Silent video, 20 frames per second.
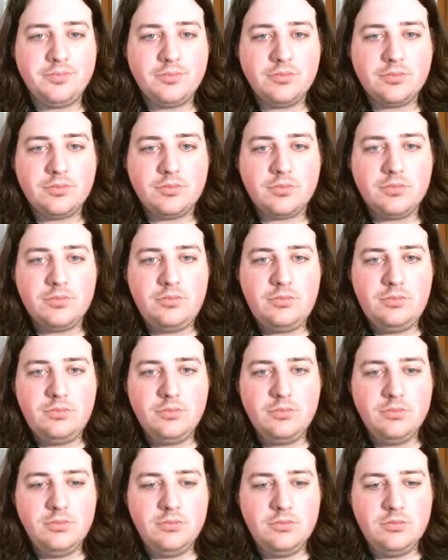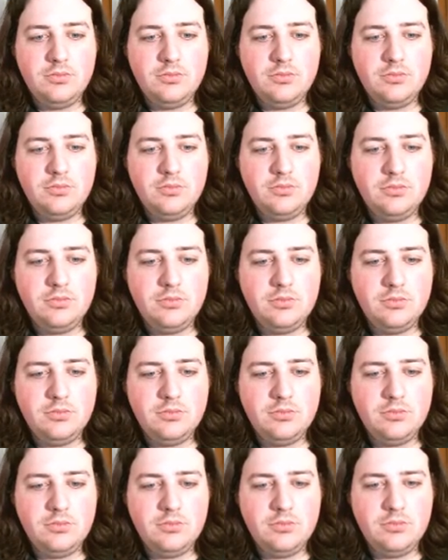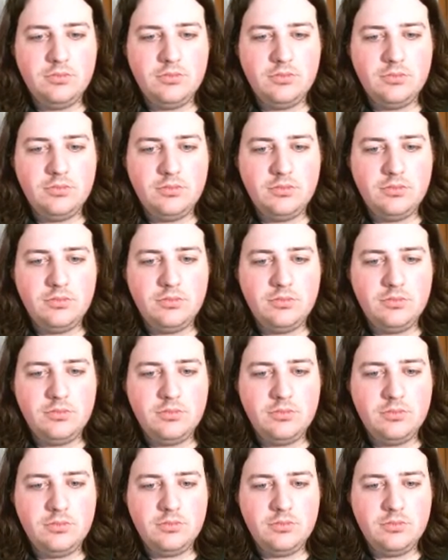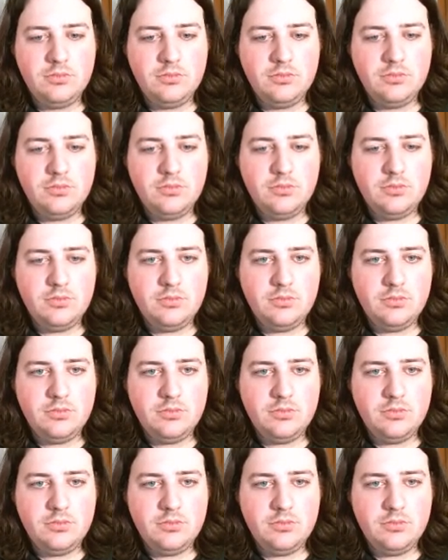Nobody speaks.